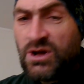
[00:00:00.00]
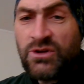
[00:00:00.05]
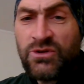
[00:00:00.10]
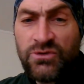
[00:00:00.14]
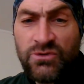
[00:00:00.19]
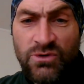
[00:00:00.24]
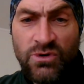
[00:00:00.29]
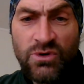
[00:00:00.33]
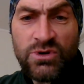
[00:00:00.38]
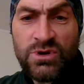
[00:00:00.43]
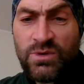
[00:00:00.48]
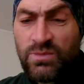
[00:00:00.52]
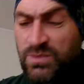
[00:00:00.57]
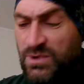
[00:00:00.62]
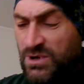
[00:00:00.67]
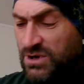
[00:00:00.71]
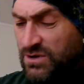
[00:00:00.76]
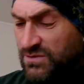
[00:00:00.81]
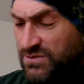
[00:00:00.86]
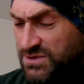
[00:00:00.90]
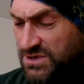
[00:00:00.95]
Through the
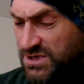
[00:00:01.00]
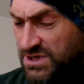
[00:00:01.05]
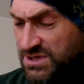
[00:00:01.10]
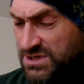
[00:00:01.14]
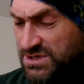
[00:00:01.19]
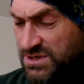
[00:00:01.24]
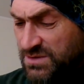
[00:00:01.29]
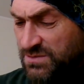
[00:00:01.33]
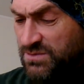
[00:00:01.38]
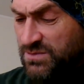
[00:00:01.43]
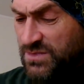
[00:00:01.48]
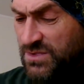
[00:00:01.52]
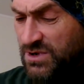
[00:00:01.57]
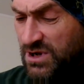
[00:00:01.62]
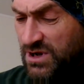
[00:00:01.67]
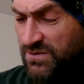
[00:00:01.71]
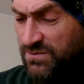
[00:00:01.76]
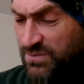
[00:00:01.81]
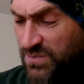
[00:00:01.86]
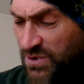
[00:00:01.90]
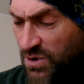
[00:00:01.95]
blood of Jesus,
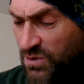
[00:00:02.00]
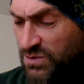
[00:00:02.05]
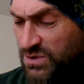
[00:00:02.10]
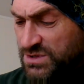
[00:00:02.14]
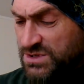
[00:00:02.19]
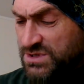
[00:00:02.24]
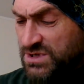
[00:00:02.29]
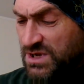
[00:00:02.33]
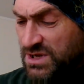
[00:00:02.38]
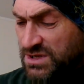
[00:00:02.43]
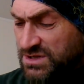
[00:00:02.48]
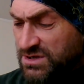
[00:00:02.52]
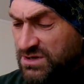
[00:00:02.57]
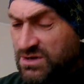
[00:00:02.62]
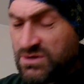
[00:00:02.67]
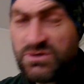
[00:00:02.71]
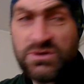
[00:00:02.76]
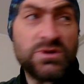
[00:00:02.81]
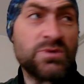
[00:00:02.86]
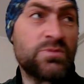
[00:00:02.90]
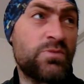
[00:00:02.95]
I have boldness to enter
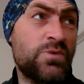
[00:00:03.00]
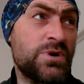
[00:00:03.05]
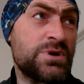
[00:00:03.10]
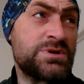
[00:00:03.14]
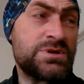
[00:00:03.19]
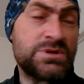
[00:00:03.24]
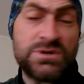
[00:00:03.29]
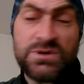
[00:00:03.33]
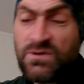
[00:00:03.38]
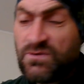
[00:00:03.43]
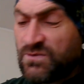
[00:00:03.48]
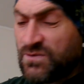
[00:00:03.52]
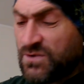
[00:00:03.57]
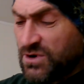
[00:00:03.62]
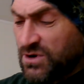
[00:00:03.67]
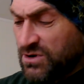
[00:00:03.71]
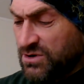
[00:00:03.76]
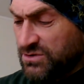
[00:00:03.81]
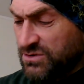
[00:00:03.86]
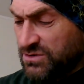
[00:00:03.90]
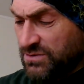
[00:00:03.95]
into the presence of
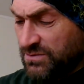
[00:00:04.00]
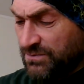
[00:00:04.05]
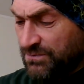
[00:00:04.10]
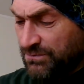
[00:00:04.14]
God.